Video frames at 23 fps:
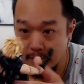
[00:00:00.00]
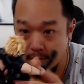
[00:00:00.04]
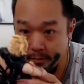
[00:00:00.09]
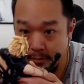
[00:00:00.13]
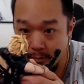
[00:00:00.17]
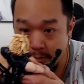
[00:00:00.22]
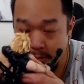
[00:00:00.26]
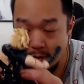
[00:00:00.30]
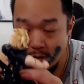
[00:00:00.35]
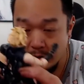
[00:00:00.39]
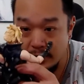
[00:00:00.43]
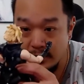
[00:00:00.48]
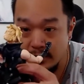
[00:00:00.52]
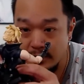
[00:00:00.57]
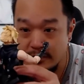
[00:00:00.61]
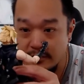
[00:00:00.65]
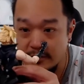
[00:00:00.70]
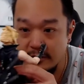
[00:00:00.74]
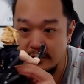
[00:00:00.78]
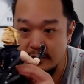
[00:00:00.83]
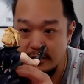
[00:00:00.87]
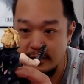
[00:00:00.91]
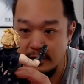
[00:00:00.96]
But
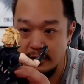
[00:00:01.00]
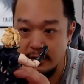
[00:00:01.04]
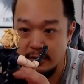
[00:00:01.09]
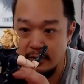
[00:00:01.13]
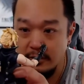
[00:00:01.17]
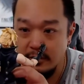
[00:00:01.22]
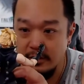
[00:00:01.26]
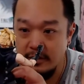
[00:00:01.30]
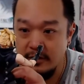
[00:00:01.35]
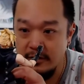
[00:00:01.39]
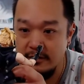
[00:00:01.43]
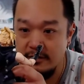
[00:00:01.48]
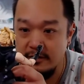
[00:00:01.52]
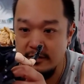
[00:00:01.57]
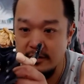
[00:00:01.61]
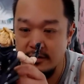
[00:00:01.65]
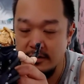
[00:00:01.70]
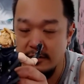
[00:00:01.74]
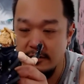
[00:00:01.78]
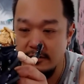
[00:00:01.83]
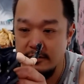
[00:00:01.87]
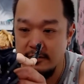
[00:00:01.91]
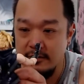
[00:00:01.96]
let's see how easy
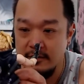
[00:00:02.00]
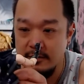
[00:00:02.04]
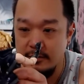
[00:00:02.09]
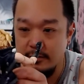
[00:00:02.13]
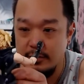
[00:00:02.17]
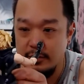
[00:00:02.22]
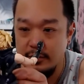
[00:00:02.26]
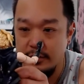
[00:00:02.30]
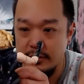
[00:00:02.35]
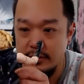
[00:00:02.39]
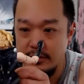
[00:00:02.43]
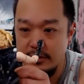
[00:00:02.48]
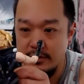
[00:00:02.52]
it is to put.